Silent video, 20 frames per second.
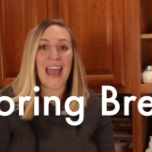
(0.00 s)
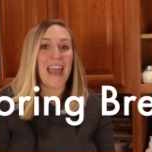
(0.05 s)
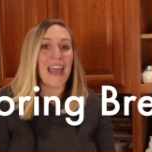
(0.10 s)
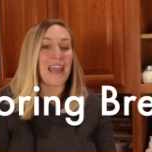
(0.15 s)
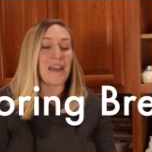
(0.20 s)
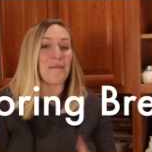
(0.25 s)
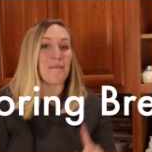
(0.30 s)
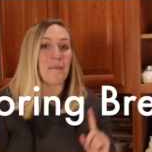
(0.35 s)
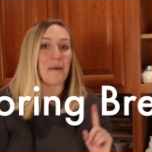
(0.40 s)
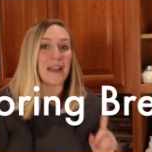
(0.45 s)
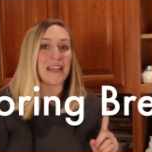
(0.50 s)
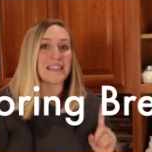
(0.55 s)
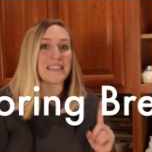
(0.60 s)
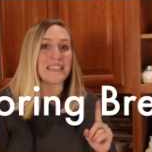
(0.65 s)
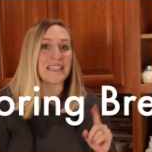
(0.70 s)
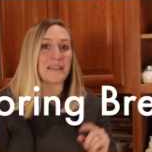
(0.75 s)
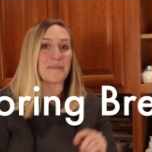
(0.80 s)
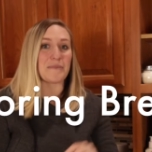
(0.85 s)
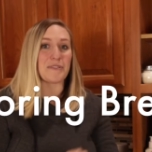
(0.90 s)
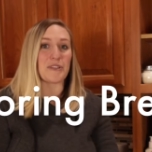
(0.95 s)
It might
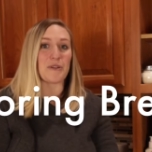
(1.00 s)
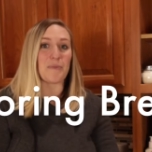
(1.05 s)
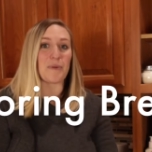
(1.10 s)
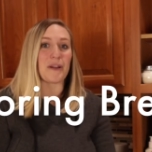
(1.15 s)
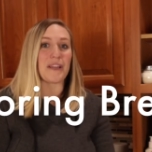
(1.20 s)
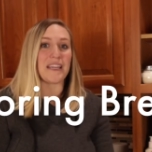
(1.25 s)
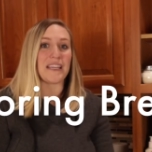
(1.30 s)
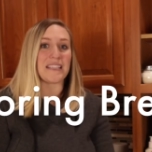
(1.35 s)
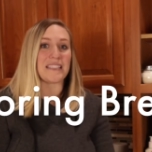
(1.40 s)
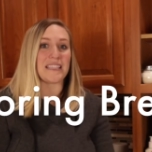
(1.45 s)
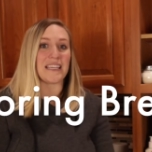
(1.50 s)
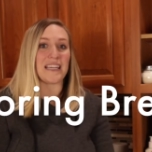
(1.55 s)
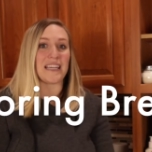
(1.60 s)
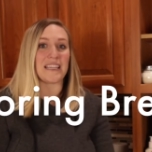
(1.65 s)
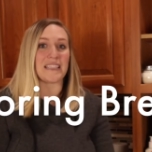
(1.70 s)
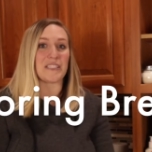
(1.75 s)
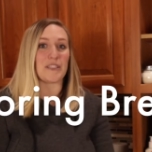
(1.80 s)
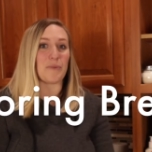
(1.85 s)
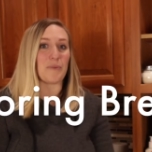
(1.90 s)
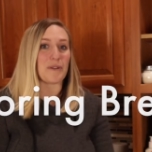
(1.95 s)
seem super easy
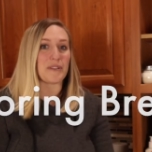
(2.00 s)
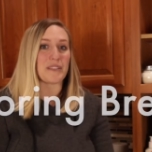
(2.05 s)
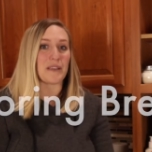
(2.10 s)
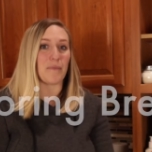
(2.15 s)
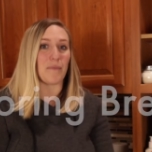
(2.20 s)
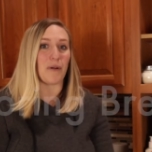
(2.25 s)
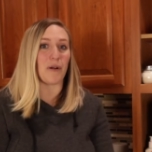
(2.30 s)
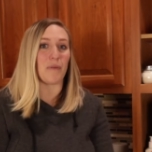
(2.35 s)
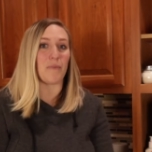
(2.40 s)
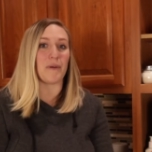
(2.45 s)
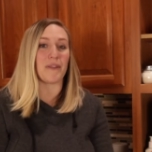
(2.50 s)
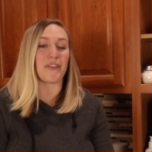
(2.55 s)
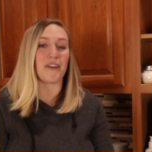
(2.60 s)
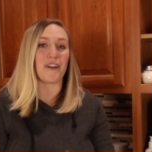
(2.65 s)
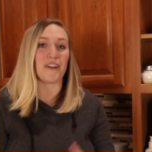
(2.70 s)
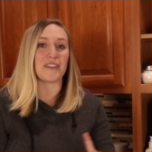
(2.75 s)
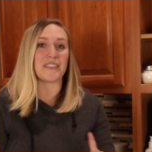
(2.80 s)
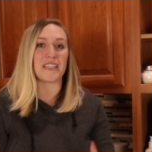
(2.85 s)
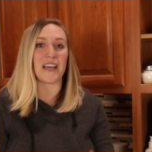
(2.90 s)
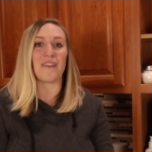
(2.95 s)
and super simple, but
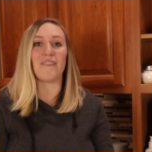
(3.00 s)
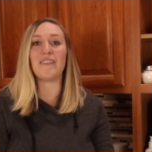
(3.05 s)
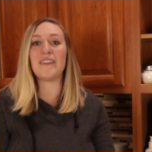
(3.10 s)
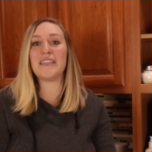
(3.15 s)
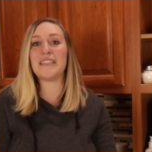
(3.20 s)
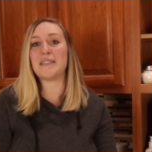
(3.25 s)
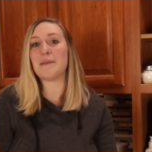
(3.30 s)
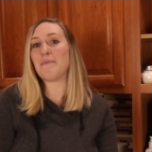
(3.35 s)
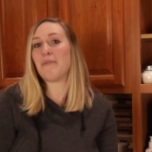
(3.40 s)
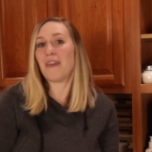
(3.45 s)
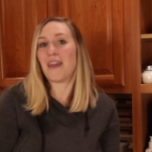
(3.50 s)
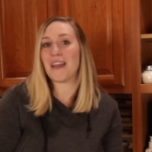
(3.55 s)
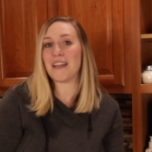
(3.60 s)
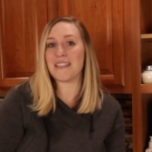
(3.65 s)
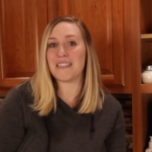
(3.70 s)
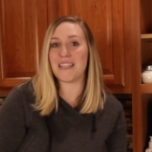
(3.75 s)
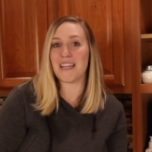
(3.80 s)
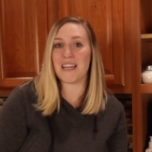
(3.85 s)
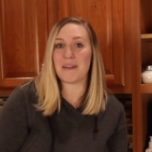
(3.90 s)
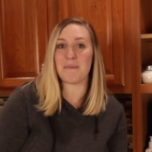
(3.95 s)
there are definitely some
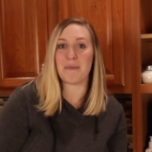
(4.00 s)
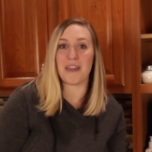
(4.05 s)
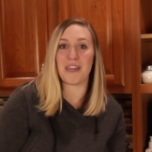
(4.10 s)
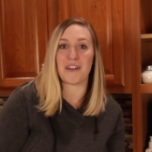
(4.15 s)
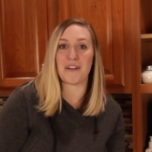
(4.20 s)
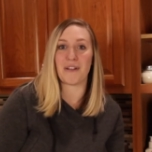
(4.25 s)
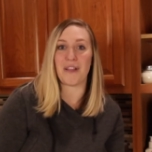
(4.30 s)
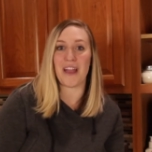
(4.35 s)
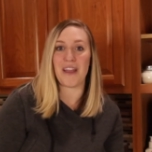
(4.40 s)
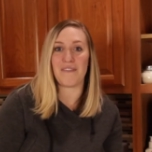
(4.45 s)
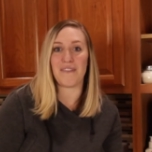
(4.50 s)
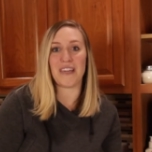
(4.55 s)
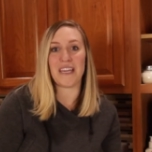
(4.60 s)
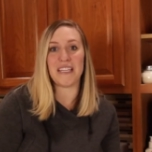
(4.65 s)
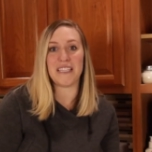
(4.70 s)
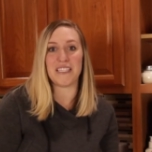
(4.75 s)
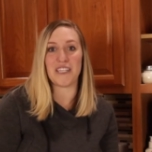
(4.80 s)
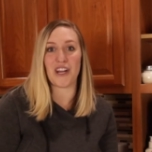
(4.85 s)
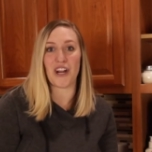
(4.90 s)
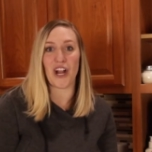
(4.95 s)
things that can make your life
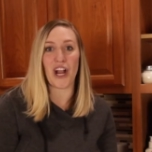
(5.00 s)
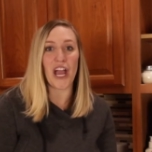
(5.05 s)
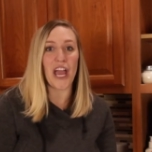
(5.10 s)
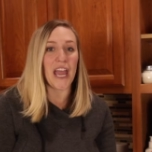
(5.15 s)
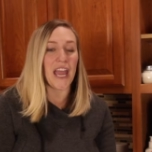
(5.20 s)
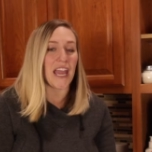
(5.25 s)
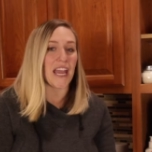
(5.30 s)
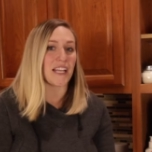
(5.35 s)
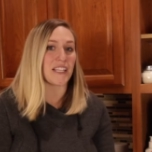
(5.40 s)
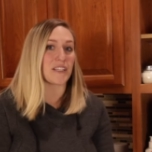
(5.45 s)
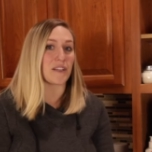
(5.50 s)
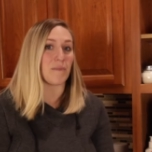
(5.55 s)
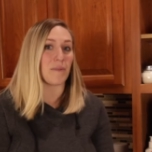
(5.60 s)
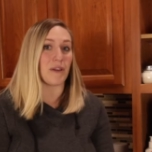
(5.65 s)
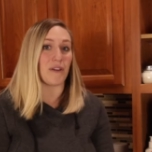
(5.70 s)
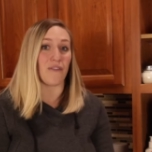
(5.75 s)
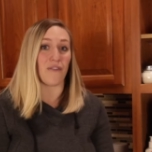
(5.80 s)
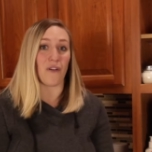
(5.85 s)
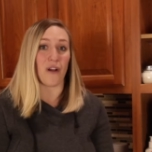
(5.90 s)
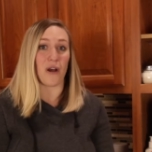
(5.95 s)
easier. It's going to
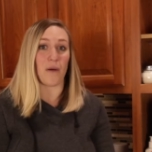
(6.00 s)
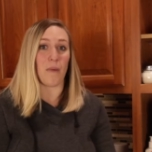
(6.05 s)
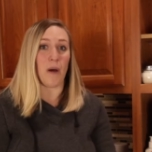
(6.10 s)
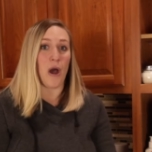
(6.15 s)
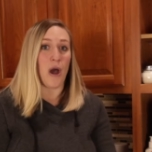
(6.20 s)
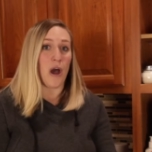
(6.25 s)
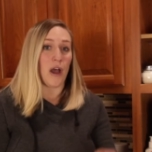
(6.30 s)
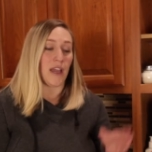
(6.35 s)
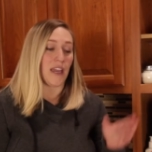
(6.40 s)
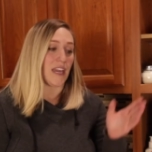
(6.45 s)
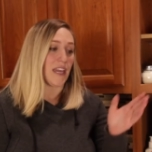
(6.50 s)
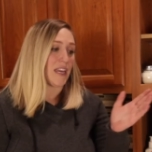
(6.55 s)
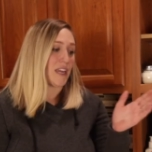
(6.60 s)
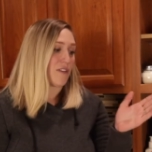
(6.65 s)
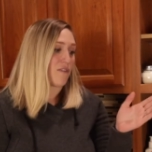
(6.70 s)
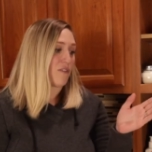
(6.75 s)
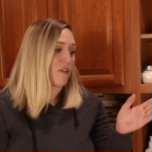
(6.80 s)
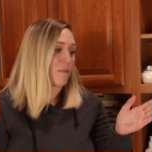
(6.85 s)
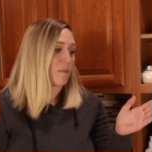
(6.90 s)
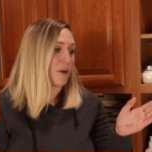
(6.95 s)
be from getting
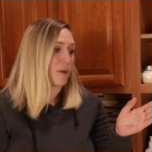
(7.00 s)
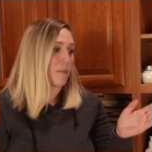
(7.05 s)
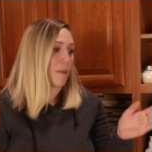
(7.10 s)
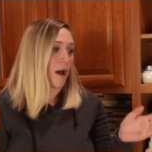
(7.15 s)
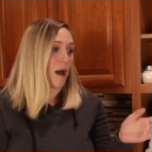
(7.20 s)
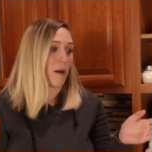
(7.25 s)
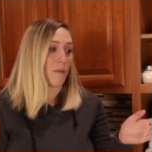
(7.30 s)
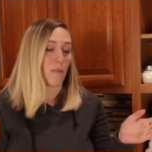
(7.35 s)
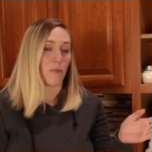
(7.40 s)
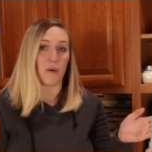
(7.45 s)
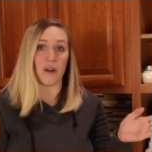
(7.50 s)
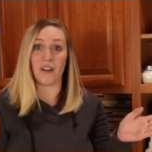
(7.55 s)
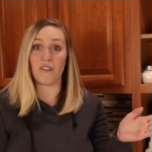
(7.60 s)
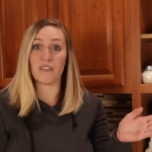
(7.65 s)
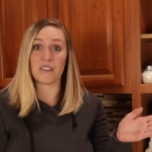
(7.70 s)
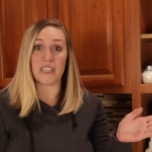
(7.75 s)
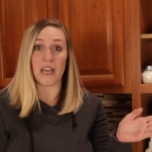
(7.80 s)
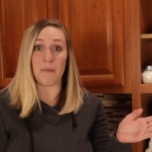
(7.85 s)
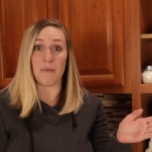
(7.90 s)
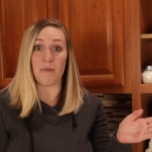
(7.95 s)
it from your pump,
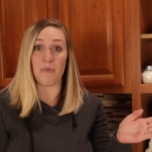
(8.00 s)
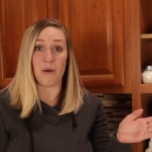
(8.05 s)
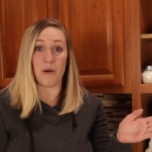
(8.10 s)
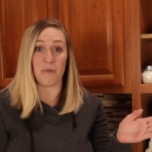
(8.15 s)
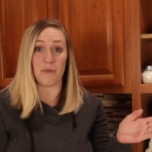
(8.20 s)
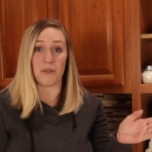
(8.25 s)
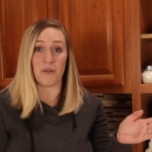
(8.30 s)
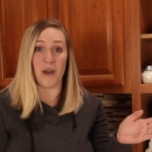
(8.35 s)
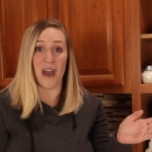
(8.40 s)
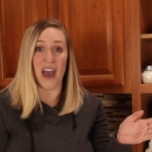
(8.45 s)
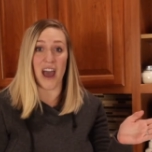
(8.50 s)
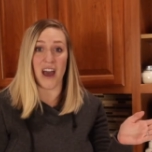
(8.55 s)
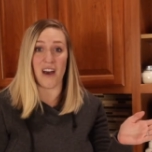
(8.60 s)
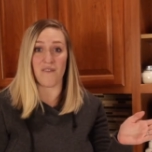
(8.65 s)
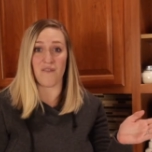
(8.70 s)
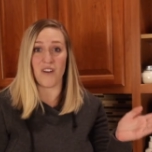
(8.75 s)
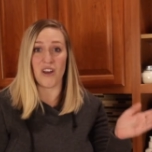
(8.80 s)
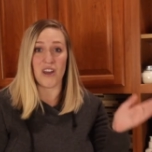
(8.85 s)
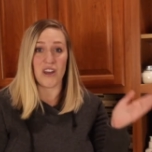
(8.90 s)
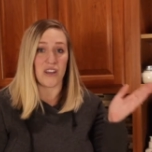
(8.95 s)
whatever type of pump you
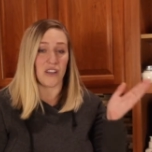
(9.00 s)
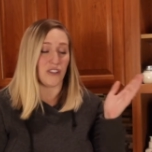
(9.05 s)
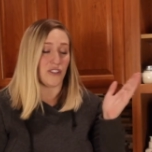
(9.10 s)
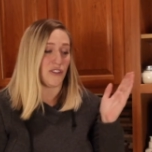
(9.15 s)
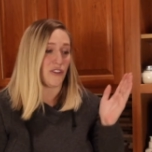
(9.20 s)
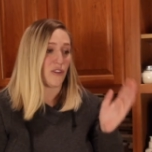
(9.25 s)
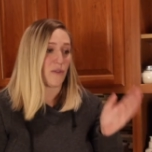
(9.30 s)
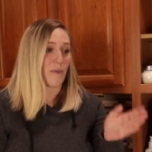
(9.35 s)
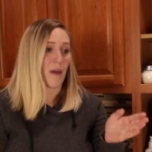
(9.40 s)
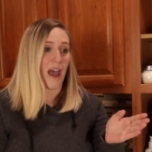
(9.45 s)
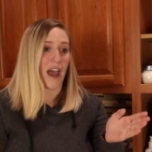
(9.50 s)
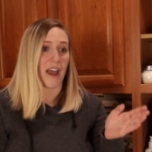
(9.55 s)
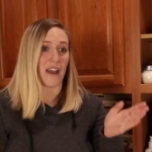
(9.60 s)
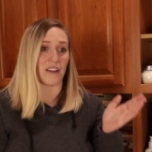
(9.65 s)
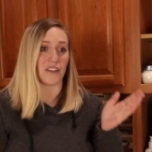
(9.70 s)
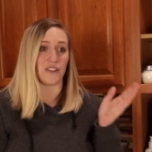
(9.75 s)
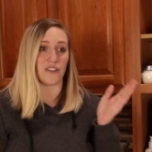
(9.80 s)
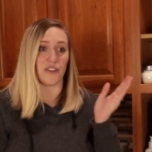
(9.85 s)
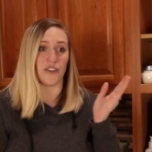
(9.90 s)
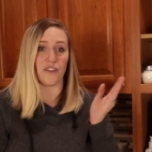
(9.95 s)
have, to the
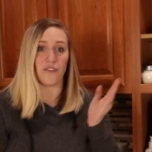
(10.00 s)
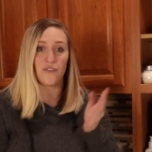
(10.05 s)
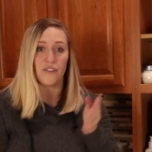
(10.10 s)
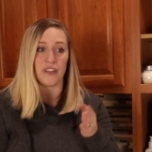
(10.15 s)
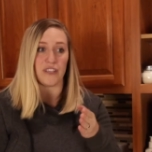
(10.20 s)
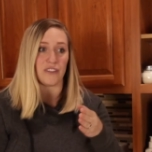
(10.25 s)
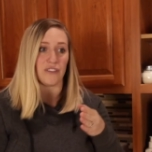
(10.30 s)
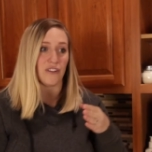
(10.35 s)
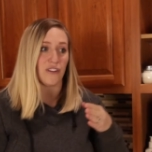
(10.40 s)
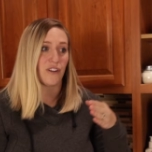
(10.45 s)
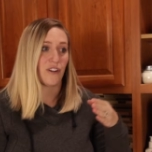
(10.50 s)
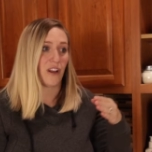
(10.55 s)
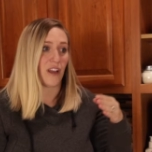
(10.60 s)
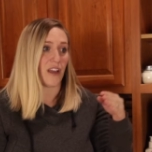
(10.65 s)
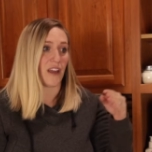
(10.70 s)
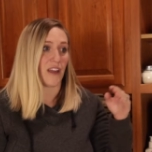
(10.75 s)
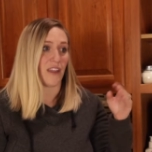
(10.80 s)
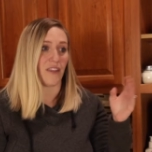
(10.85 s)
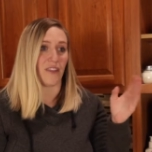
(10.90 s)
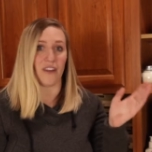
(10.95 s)
bag, to the freezer,
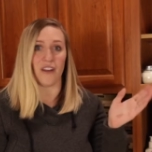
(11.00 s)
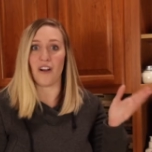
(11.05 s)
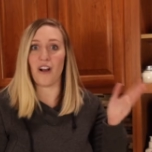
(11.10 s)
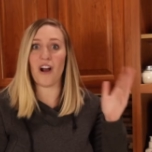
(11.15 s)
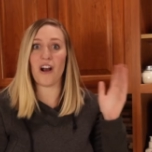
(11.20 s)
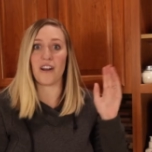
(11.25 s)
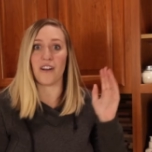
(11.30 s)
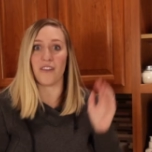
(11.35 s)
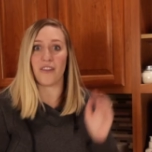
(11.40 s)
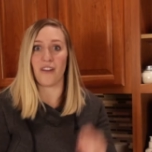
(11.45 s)
and thereon and